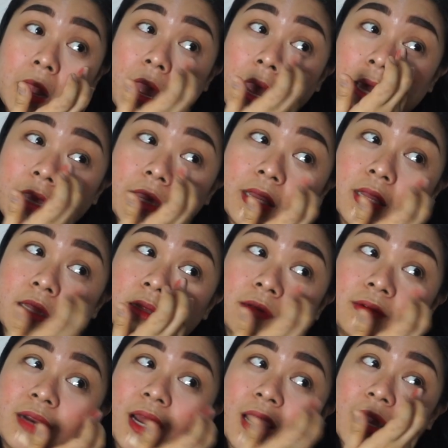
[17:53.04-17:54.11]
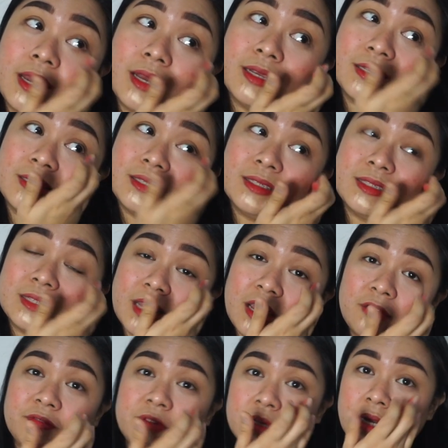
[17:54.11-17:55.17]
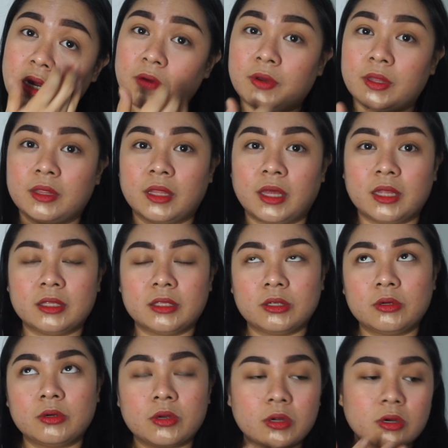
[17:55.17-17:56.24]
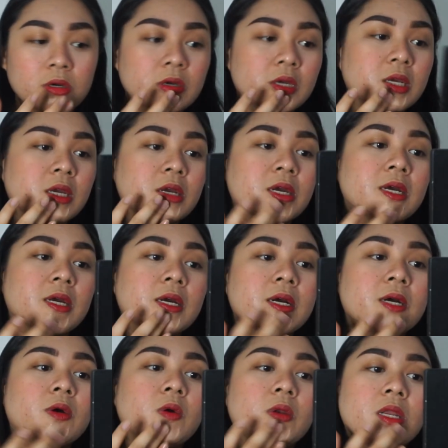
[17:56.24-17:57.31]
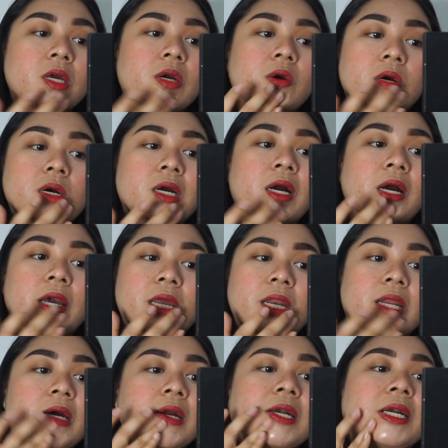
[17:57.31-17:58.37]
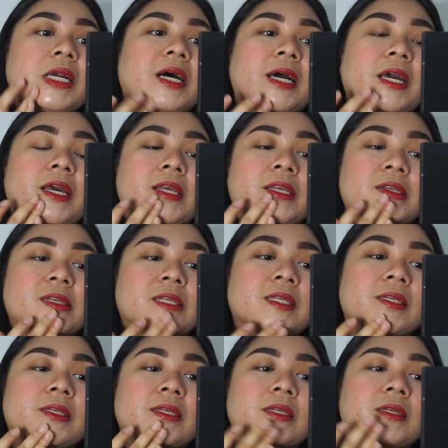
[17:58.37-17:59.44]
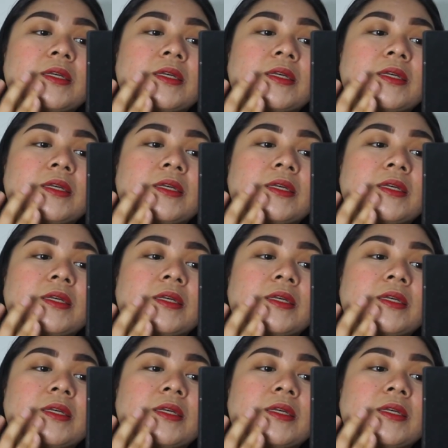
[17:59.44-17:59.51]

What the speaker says: I eat rice every now and then. Siguro, huli kong kain ng rice